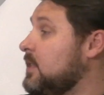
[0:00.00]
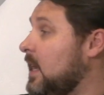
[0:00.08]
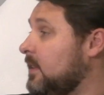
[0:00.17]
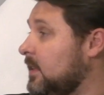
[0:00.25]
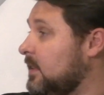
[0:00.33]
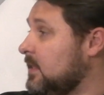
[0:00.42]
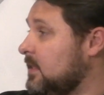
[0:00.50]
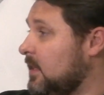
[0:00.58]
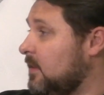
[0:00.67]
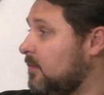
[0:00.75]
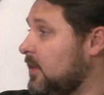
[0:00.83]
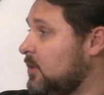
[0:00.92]
out that this
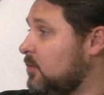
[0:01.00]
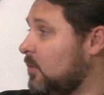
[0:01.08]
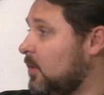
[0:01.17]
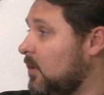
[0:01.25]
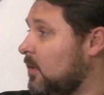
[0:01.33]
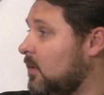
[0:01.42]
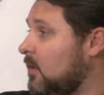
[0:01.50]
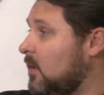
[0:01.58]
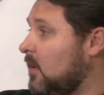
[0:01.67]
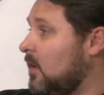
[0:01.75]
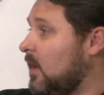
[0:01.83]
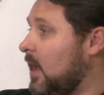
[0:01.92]
individual
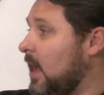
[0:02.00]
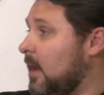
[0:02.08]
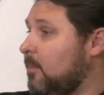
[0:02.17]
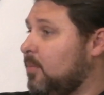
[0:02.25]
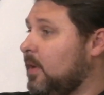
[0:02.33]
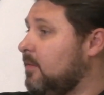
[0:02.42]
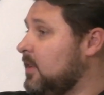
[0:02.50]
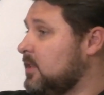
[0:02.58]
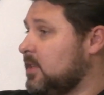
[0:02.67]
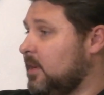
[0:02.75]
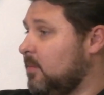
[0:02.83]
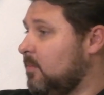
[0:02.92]
had
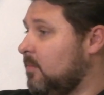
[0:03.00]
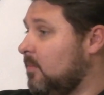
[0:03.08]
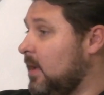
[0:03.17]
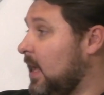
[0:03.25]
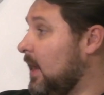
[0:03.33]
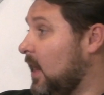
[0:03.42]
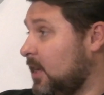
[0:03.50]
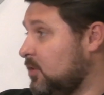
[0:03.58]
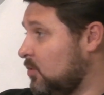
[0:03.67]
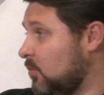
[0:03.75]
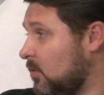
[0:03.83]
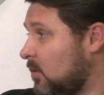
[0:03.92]
previously in high
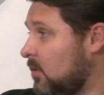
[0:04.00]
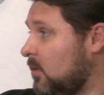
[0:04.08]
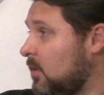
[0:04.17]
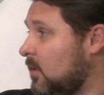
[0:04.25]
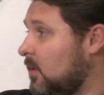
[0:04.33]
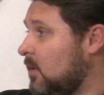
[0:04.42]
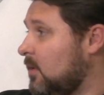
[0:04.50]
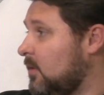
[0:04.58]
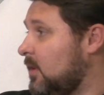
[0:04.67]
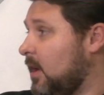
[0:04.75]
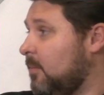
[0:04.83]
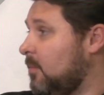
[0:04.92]
school
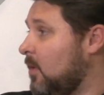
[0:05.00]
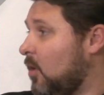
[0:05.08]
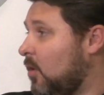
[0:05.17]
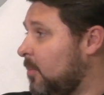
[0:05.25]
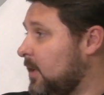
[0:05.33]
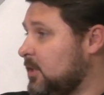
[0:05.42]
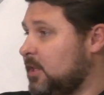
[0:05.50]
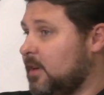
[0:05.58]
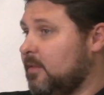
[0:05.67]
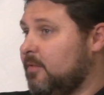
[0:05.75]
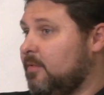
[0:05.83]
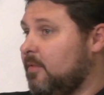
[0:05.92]
done a whole bunch
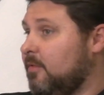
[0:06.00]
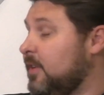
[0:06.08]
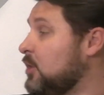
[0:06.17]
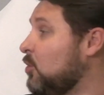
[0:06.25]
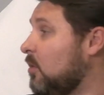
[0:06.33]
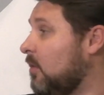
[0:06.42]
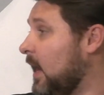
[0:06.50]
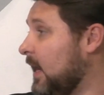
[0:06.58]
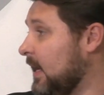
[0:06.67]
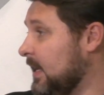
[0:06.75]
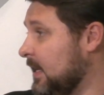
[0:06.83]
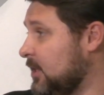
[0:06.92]
of visual
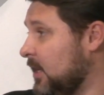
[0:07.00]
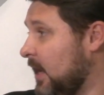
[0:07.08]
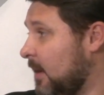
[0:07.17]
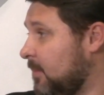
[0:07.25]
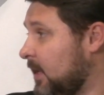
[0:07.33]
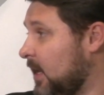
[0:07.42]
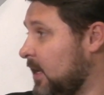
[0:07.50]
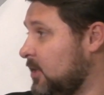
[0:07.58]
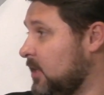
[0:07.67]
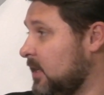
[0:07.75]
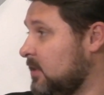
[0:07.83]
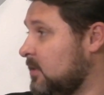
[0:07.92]
recognition
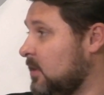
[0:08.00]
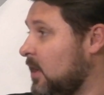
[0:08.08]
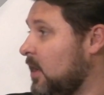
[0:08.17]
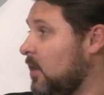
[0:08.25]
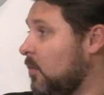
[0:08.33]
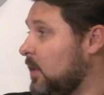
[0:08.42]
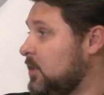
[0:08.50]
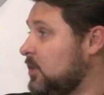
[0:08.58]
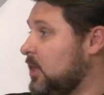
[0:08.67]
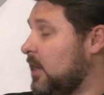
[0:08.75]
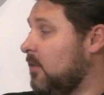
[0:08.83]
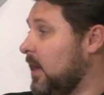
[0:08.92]
applications which
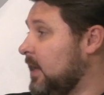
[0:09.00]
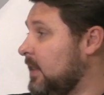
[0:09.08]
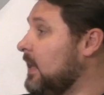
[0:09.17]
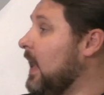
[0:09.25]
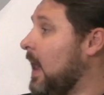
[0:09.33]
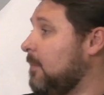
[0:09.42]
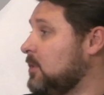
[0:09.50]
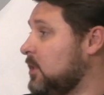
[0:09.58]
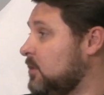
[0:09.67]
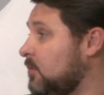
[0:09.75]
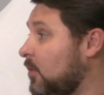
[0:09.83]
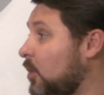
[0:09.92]
generated the
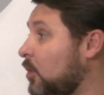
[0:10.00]
CAPTCHAs for